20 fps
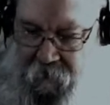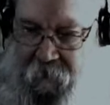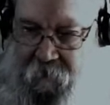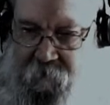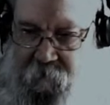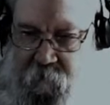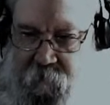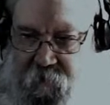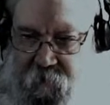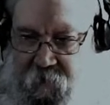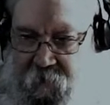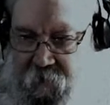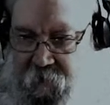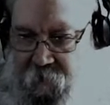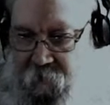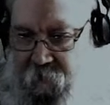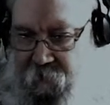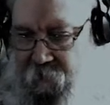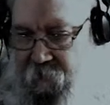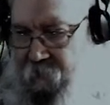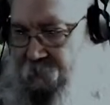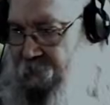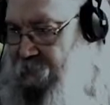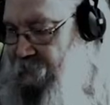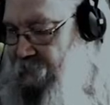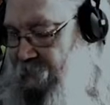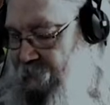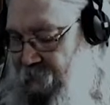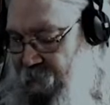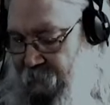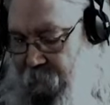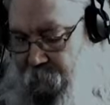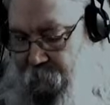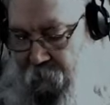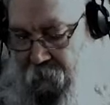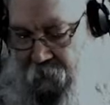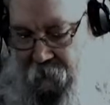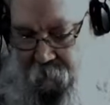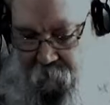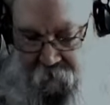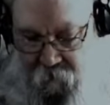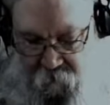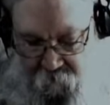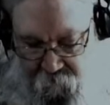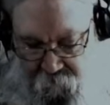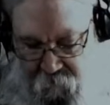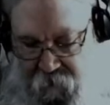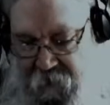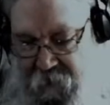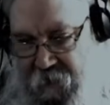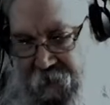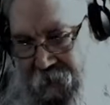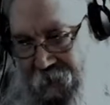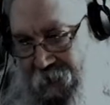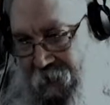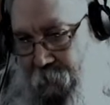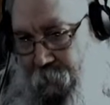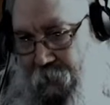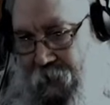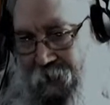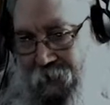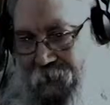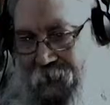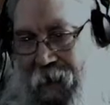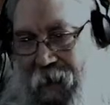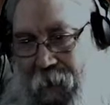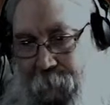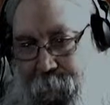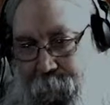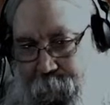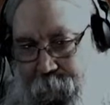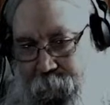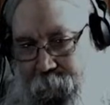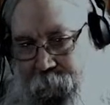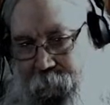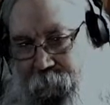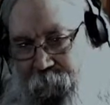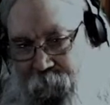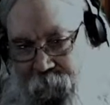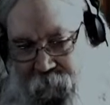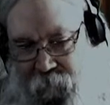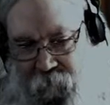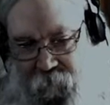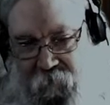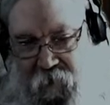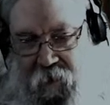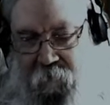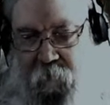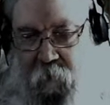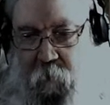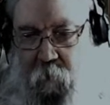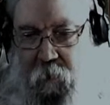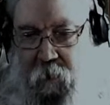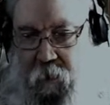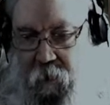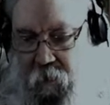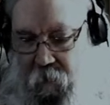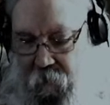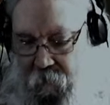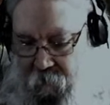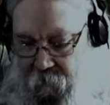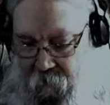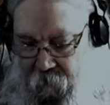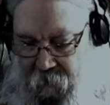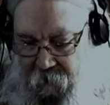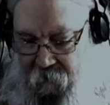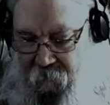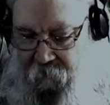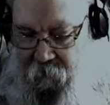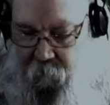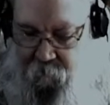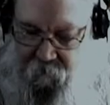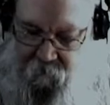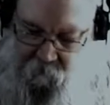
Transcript: Cats are setting to sleep on my feet, on my lap, everywhere. And they'll